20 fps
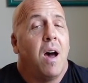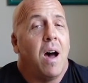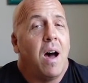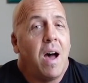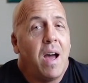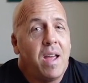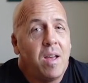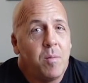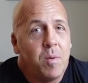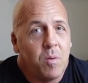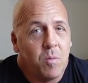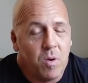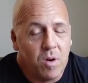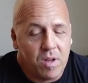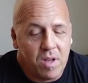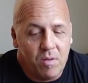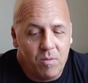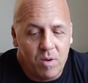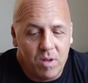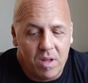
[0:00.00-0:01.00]
I have been
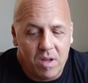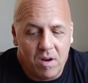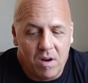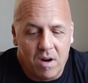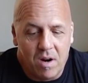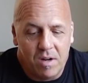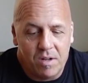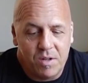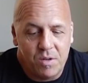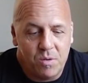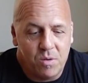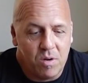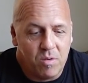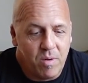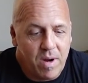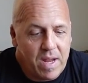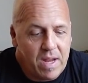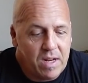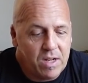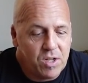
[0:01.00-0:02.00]
working really hard to
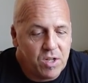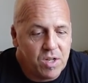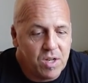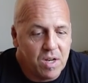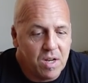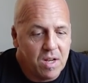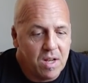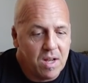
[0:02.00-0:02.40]
arrange